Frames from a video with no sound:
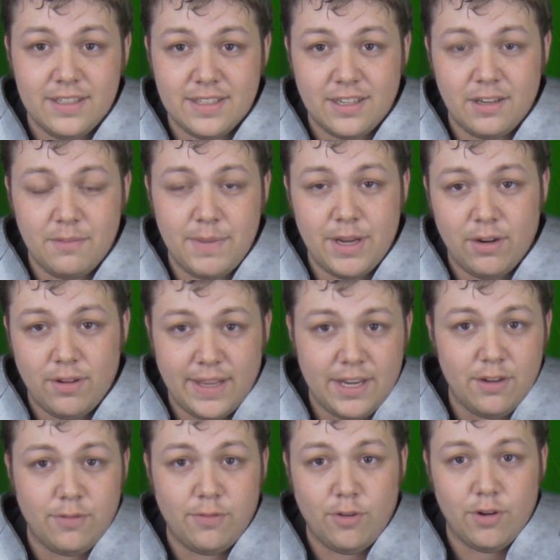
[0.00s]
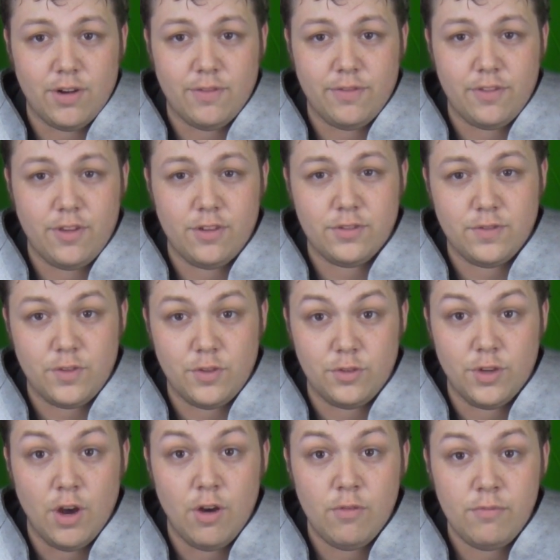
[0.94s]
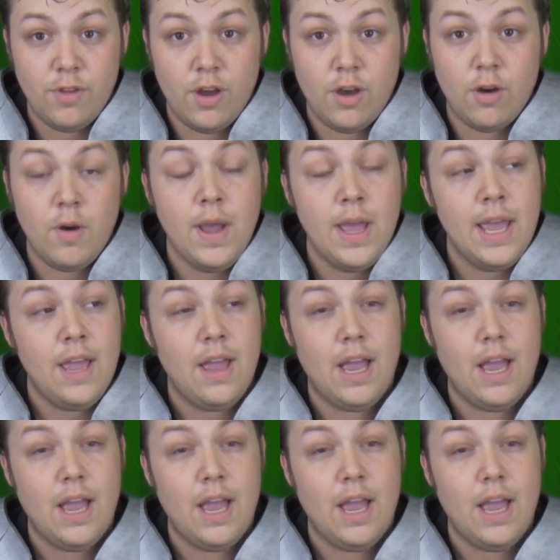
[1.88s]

It's going to be in Orlando, Florida, for those of you who don't know.